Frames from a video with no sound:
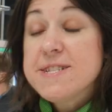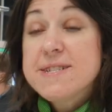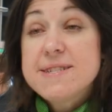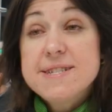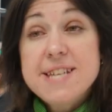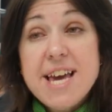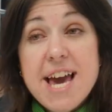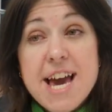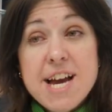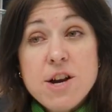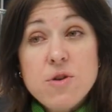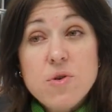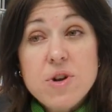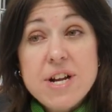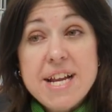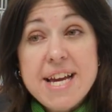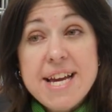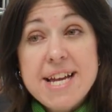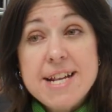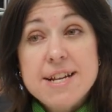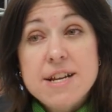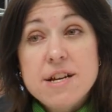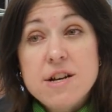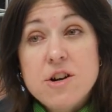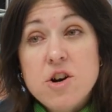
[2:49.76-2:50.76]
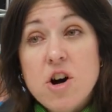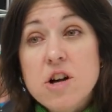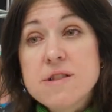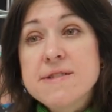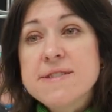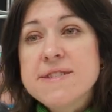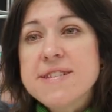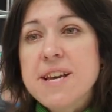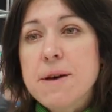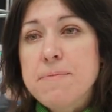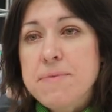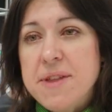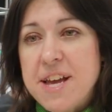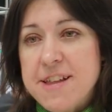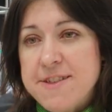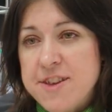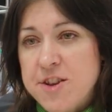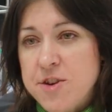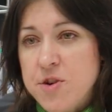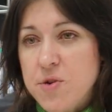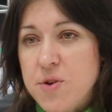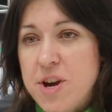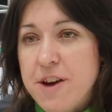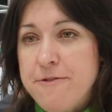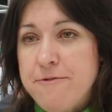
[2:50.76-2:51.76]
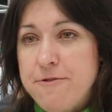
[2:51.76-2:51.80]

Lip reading: The Ecolean concept at the Anuga